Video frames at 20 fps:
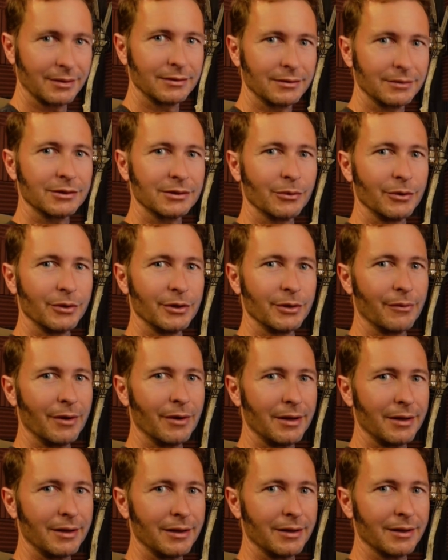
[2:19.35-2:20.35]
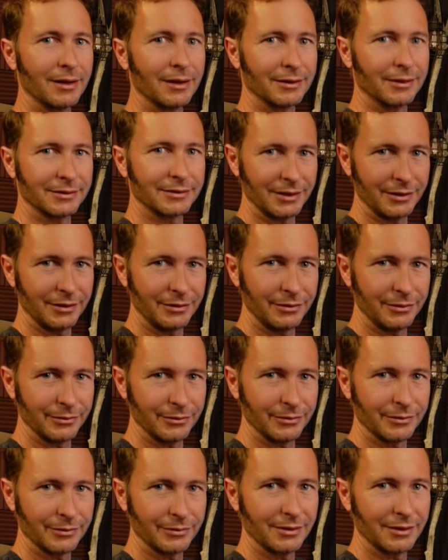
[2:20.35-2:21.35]
So when you're ready, I'll see
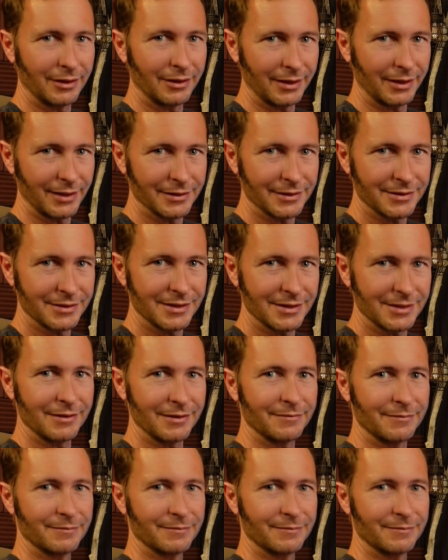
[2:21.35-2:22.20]
you on the LZ.